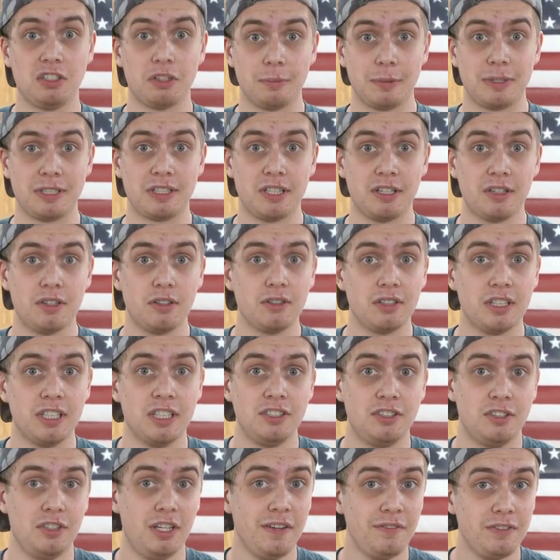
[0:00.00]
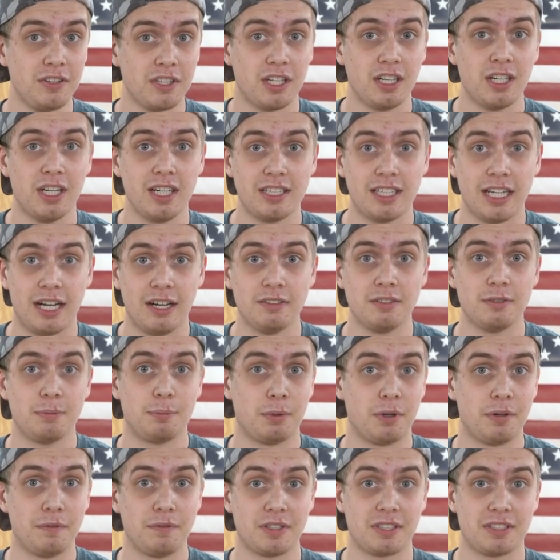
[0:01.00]
your material is you have to cut it down to the
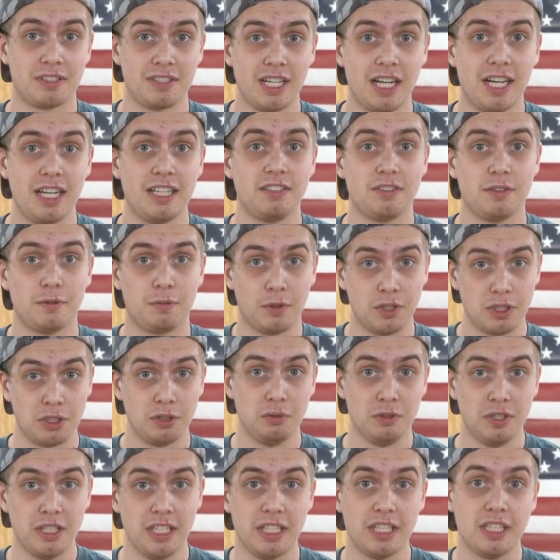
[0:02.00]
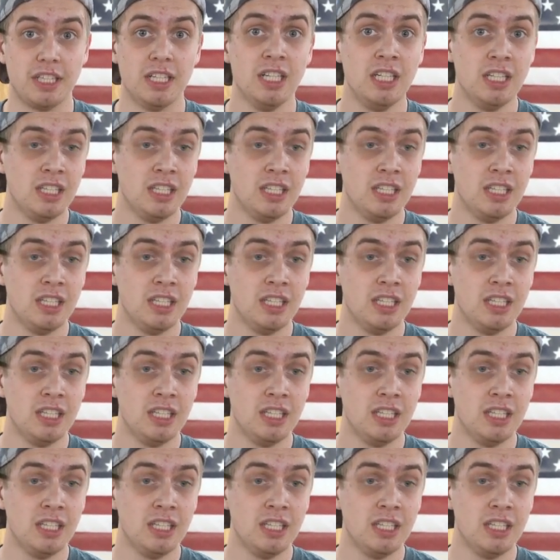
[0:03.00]
perfect size of what you need.